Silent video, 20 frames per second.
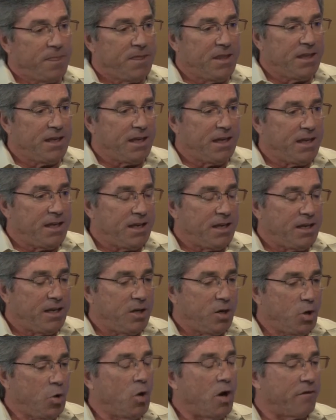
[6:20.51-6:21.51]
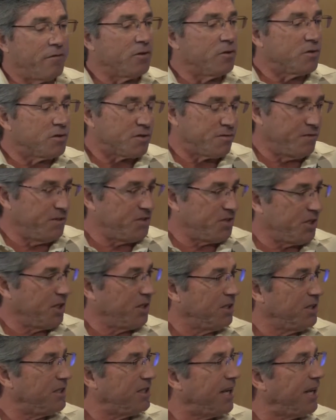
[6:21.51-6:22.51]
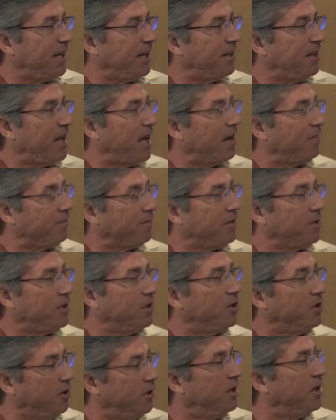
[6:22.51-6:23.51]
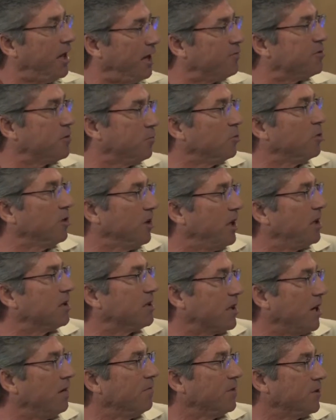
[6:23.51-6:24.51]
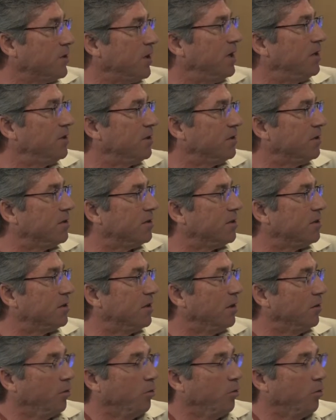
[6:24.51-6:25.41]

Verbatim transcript: whoever's facilitating that for you, you need to have some real honest conversations.